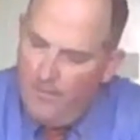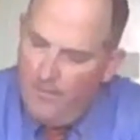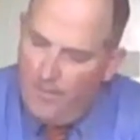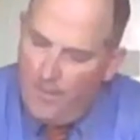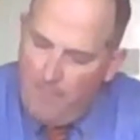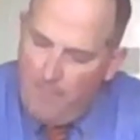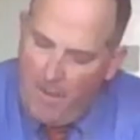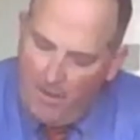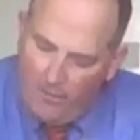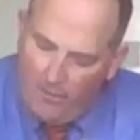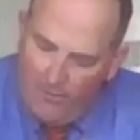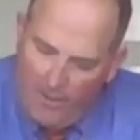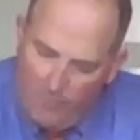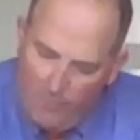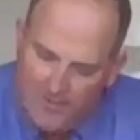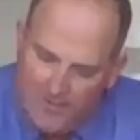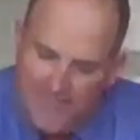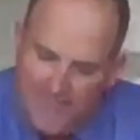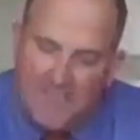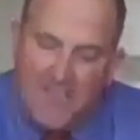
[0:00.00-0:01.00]
The metal that
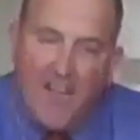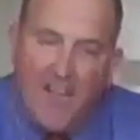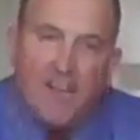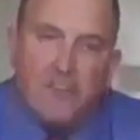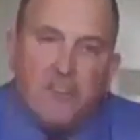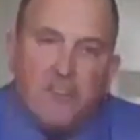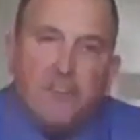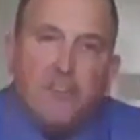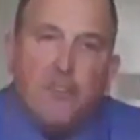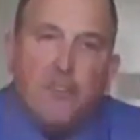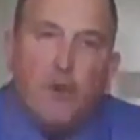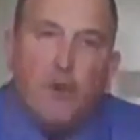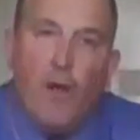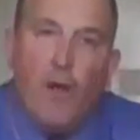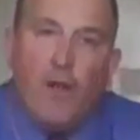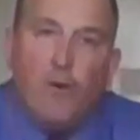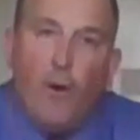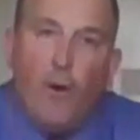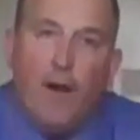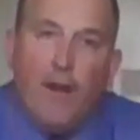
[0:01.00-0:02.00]
was attached to the
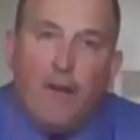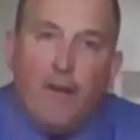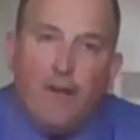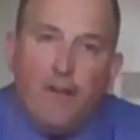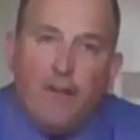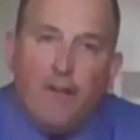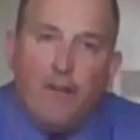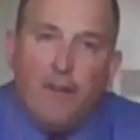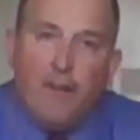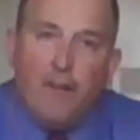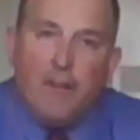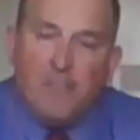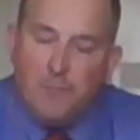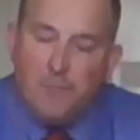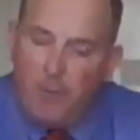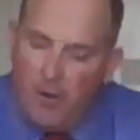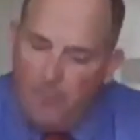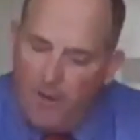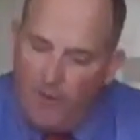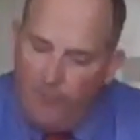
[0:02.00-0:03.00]
red wire in
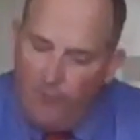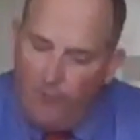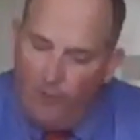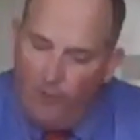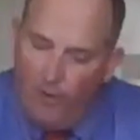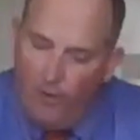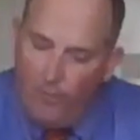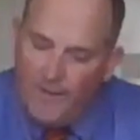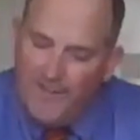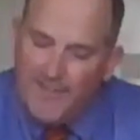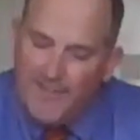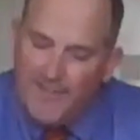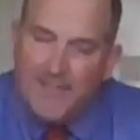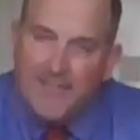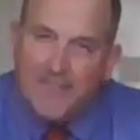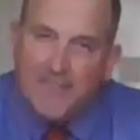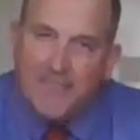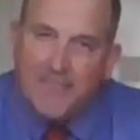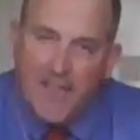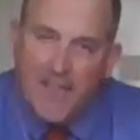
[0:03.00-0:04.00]
experiment 4 was the
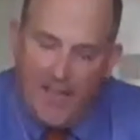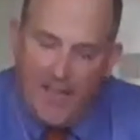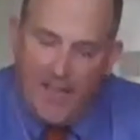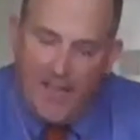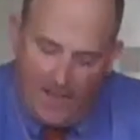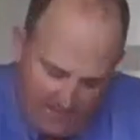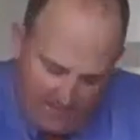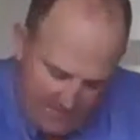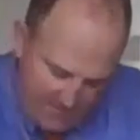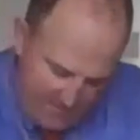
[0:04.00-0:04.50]
zinc.